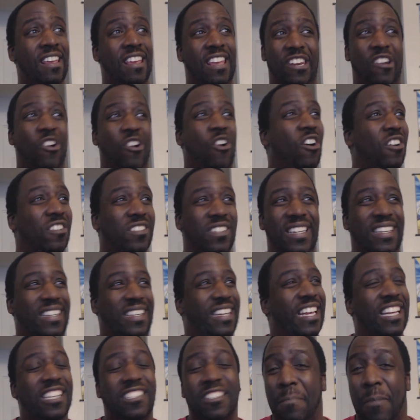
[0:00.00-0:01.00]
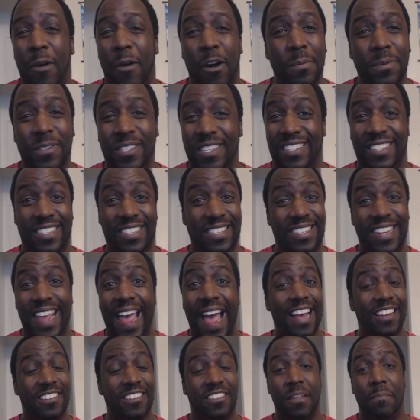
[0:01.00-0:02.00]
in all intents and purposes, this
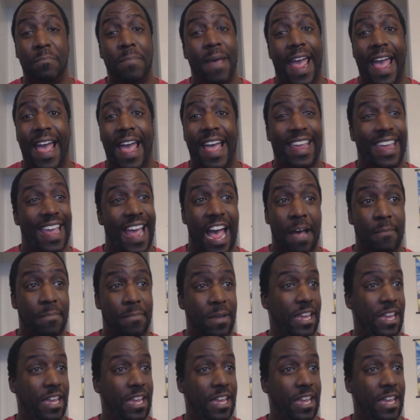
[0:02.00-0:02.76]
guy's the bad guy,